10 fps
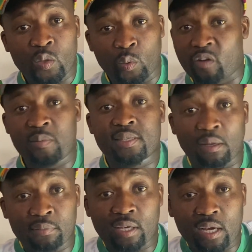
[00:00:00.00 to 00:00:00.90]
Would have been
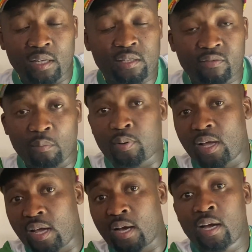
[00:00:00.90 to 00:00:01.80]
something else if the
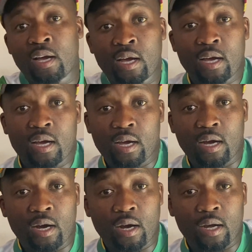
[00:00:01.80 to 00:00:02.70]
player
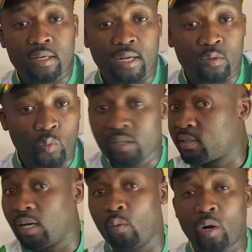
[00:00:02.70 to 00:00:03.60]
uh, that
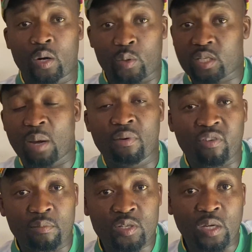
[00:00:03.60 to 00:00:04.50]
wins the award was coming
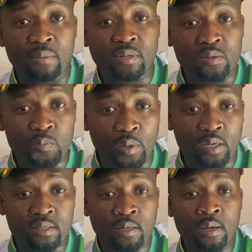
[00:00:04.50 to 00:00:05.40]
from Cape Town
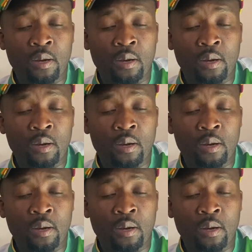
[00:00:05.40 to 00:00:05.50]
Spurs.